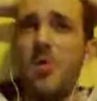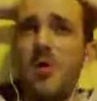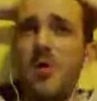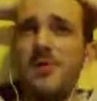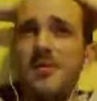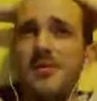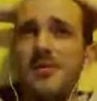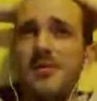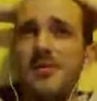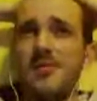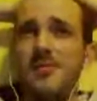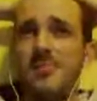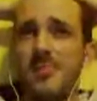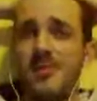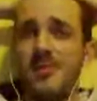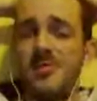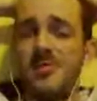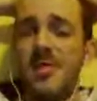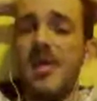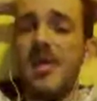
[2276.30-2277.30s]
one,
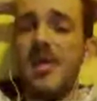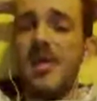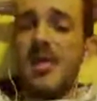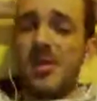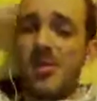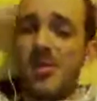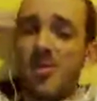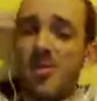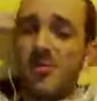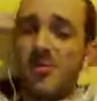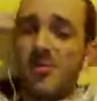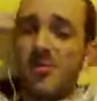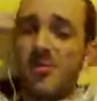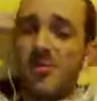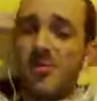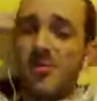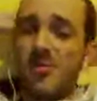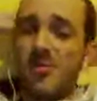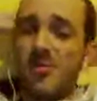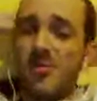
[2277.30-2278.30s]
the second
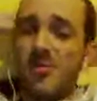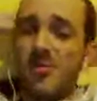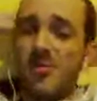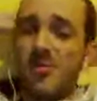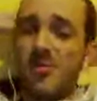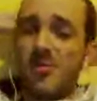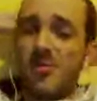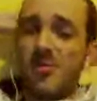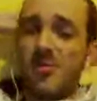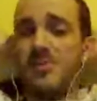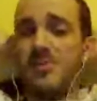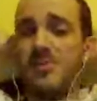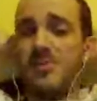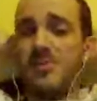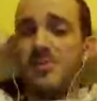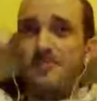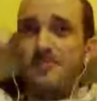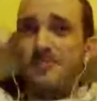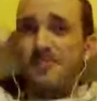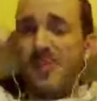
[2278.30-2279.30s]
largest, is
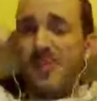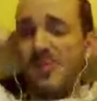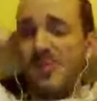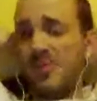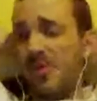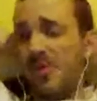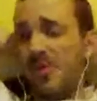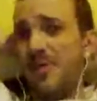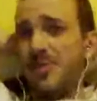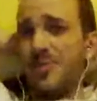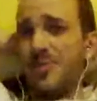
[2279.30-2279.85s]
mostly